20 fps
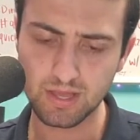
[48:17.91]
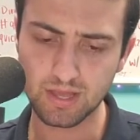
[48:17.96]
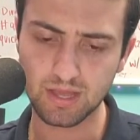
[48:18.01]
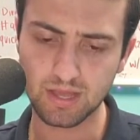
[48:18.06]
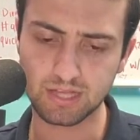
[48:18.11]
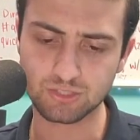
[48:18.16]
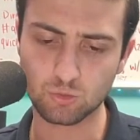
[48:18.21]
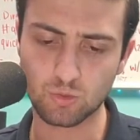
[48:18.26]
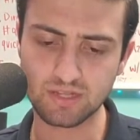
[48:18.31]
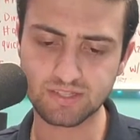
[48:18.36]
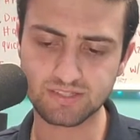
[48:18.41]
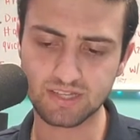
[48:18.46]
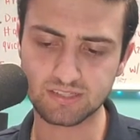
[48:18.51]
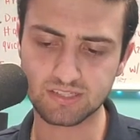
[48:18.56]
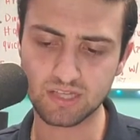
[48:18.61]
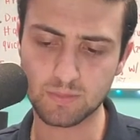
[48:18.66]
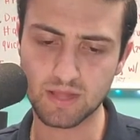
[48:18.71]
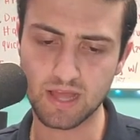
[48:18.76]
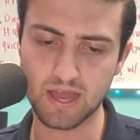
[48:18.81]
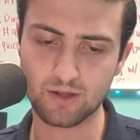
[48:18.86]
as a Wednesday
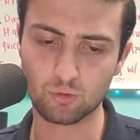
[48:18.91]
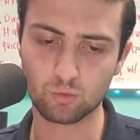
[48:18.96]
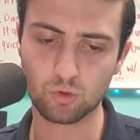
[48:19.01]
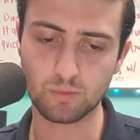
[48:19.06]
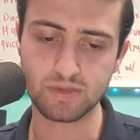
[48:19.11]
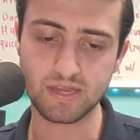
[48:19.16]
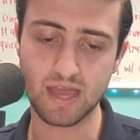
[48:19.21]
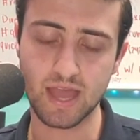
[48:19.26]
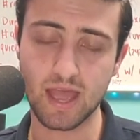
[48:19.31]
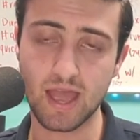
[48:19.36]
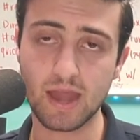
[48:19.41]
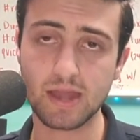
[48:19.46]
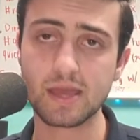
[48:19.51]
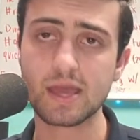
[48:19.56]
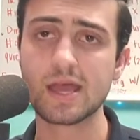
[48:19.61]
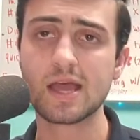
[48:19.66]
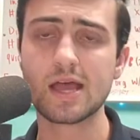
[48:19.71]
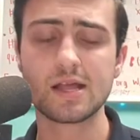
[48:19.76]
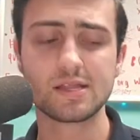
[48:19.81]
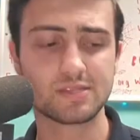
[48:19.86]
doubleheader will be had.
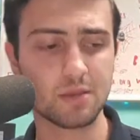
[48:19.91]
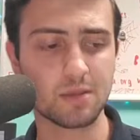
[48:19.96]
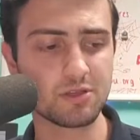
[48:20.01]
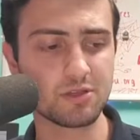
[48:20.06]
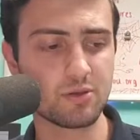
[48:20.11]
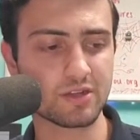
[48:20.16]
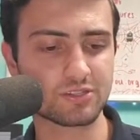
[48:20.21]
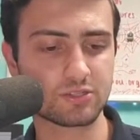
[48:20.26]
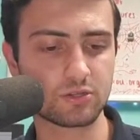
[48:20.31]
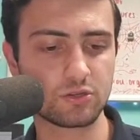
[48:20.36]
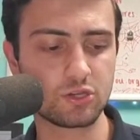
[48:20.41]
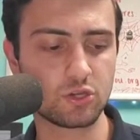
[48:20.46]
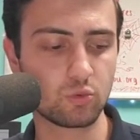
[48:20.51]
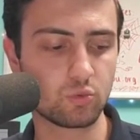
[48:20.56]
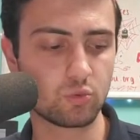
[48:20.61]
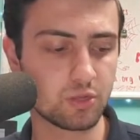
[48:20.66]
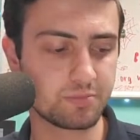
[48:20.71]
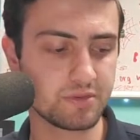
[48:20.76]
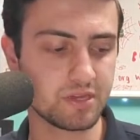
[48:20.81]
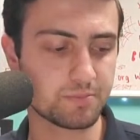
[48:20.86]
WXOU
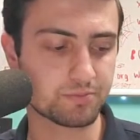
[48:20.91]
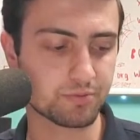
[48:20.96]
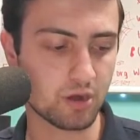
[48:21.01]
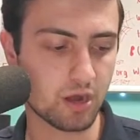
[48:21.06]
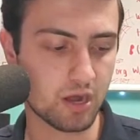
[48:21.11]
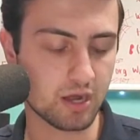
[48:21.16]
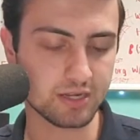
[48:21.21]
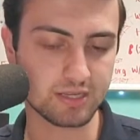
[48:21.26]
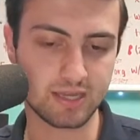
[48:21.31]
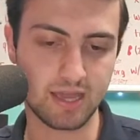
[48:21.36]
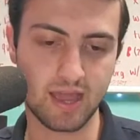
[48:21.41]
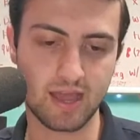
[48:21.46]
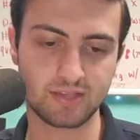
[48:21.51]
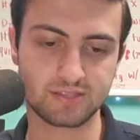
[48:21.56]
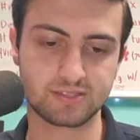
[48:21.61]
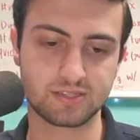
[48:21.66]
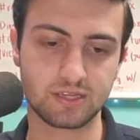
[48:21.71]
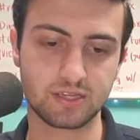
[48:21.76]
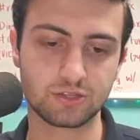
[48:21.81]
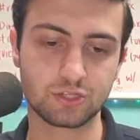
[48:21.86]
will be
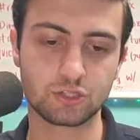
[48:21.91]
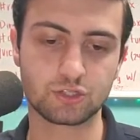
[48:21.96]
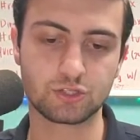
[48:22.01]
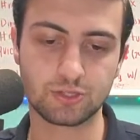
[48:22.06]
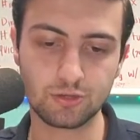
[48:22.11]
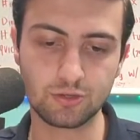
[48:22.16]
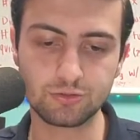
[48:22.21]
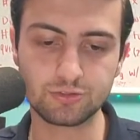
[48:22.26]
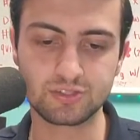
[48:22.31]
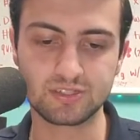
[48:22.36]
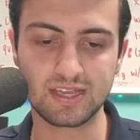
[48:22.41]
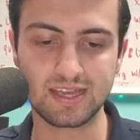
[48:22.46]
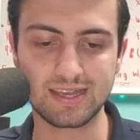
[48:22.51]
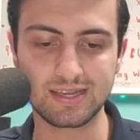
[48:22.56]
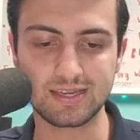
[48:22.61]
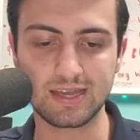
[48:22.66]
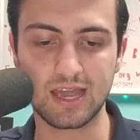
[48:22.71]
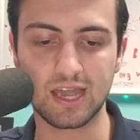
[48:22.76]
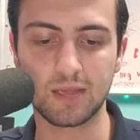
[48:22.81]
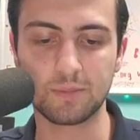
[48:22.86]
broadcasting the Tuesday
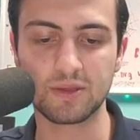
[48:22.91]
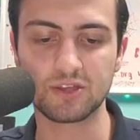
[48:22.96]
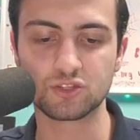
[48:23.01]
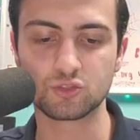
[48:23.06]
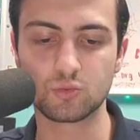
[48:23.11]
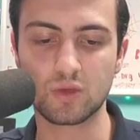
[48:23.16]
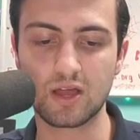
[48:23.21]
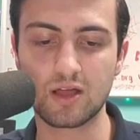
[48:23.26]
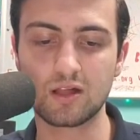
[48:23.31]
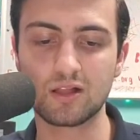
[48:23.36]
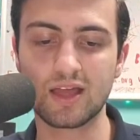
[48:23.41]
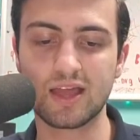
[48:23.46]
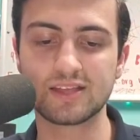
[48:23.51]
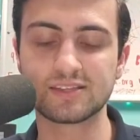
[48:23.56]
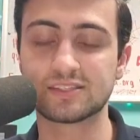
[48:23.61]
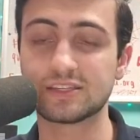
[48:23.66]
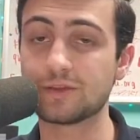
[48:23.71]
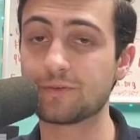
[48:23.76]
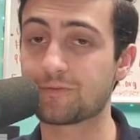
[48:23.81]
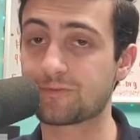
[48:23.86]
game as well as
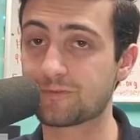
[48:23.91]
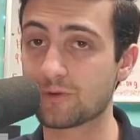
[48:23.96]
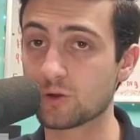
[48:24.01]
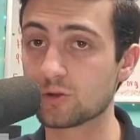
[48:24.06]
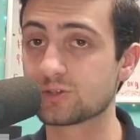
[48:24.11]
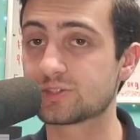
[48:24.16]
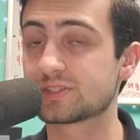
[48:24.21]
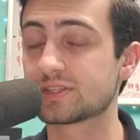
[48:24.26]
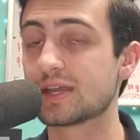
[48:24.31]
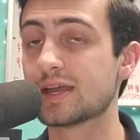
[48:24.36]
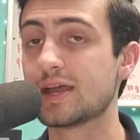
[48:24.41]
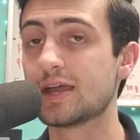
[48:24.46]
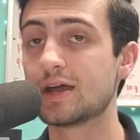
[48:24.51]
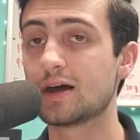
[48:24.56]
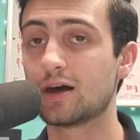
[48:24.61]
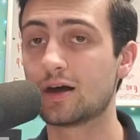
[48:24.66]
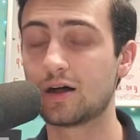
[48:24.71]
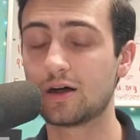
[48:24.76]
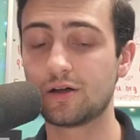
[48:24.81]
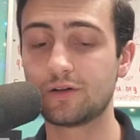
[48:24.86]
the first
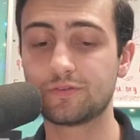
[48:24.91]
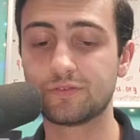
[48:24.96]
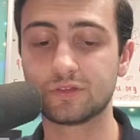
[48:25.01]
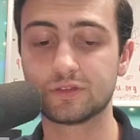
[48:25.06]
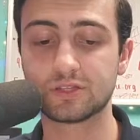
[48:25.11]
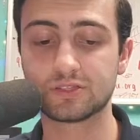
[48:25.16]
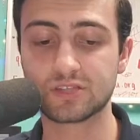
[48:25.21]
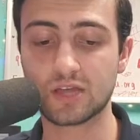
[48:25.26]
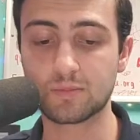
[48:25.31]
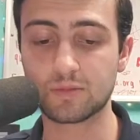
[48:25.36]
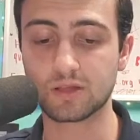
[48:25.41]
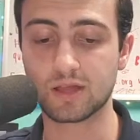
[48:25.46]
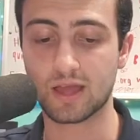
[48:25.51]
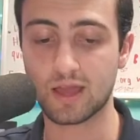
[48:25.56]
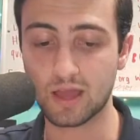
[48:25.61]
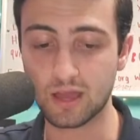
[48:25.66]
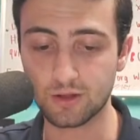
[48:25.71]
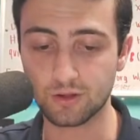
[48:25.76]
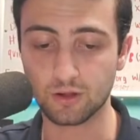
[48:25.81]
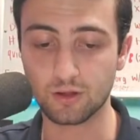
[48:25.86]
of the
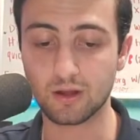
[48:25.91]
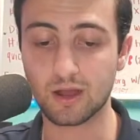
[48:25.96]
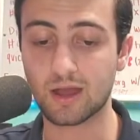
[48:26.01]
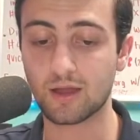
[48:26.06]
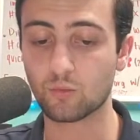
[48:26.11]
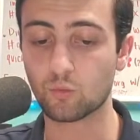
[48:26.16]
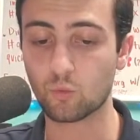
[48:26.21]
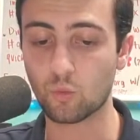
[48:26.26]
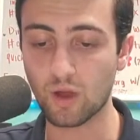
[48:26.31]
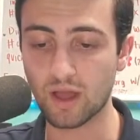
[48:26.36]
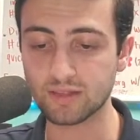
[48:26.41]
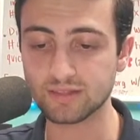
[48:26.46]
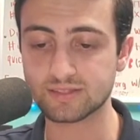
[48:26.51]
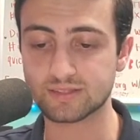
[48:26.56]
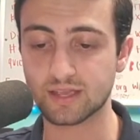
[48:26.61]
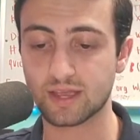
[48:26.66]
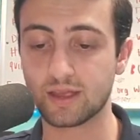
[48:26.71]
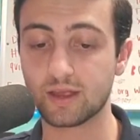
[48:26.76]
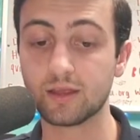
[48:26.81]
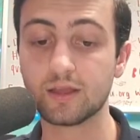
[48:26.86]
doubleheader on
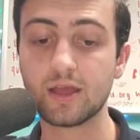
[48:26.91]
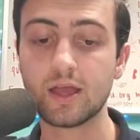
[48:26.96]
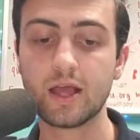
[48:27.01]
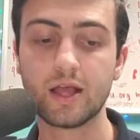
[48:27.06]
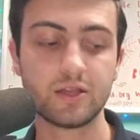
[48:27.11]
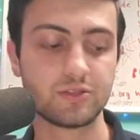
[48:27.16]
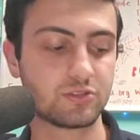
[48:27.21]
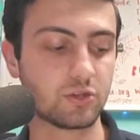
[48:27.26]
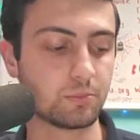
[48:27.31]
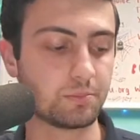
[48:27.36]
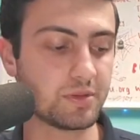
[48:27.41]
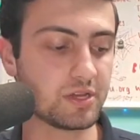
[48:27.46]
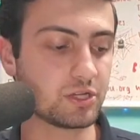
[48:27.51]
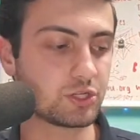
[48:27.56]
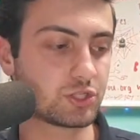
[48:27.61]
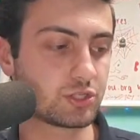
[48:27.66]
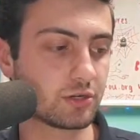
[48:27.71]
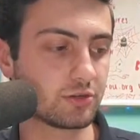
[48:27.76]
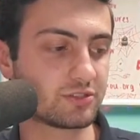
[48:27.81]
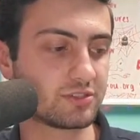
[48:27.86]
Wednesday. So be
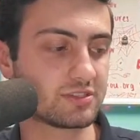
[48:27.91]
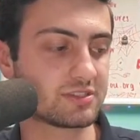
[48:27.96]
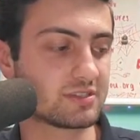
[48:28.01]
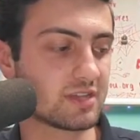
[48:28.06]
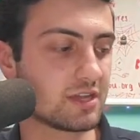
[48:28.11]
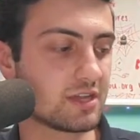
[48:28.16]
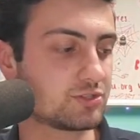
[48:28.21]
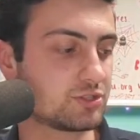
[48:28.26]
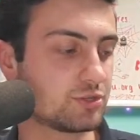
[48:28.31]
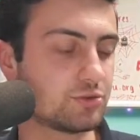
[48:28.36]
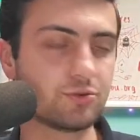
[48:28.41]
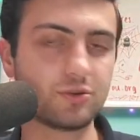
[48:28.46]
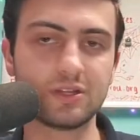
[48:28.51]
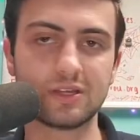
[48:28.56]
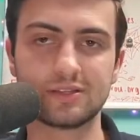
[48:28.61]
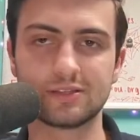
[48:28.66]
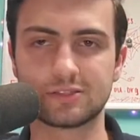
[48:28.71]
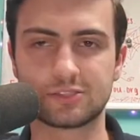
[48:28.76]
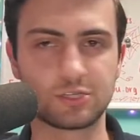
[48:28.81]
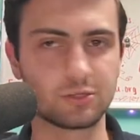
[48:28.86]
sure to stay tuned,
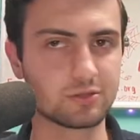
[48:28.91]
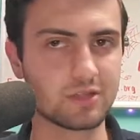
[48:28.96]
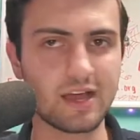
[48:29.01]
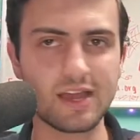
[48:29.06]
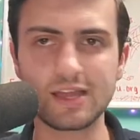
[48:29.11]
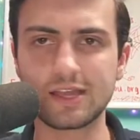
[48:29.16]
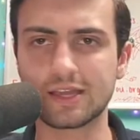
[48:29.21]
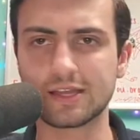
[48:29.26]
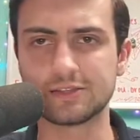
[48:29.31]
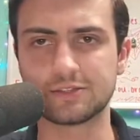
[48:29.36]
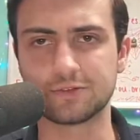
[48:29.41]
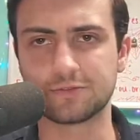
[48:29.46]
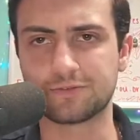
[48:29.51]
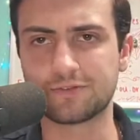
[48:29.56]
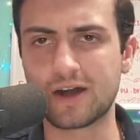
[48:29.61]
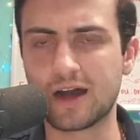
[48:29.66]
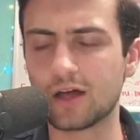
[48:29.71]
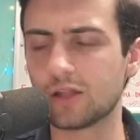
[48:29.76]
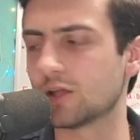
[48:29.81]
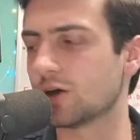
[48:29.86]
to like and to
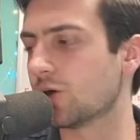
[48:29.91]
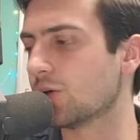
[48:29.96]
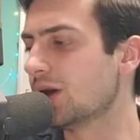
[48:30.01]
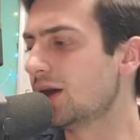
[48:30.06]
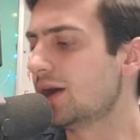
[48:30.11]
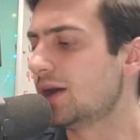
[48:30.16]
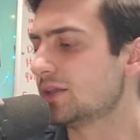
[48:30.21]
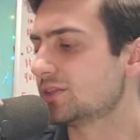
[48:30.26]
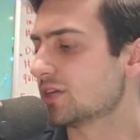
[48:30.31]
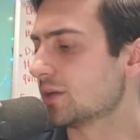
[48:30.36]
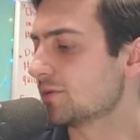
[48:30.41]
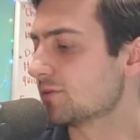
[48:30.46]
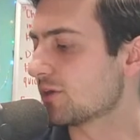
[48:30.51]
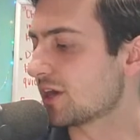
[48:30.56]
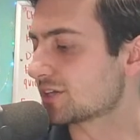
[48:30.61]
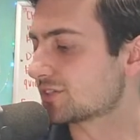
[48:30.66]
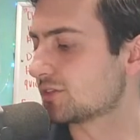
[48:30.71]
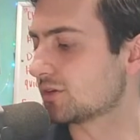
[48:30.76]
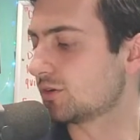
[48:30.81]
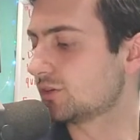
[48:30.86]
follow
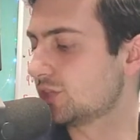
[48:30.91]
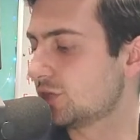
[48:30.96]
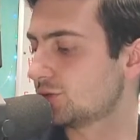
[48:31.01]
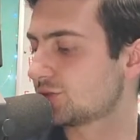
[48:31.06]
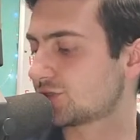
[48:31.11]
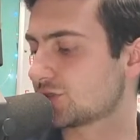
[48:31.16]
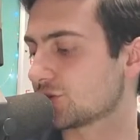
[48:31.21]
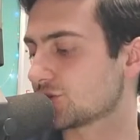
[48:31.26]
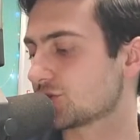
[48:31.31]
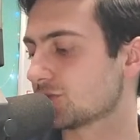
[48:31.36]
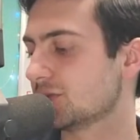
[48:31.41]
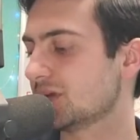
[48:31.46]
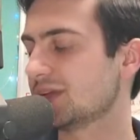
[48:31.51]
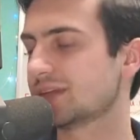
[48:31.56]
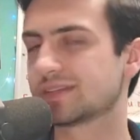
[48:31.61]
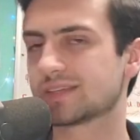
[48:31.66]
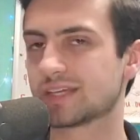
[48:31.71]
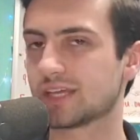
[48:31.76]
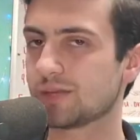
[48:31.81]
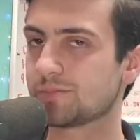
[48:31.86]
WXOU social media
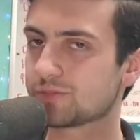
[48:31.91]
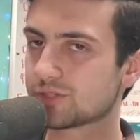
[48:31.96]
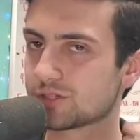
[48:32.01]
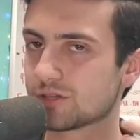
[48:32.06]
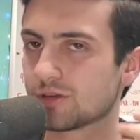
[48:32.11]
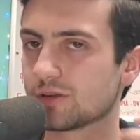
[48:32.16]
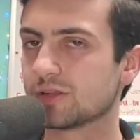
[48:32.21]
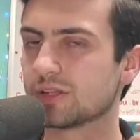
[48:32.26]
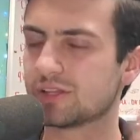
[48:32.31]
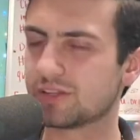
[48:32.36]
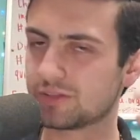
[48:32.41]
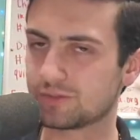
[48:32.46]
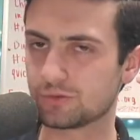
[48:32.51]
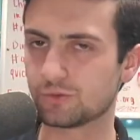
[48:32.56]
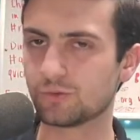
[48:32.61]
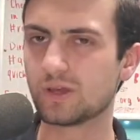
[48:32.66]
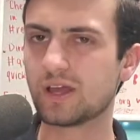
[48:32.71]
to keep sure and to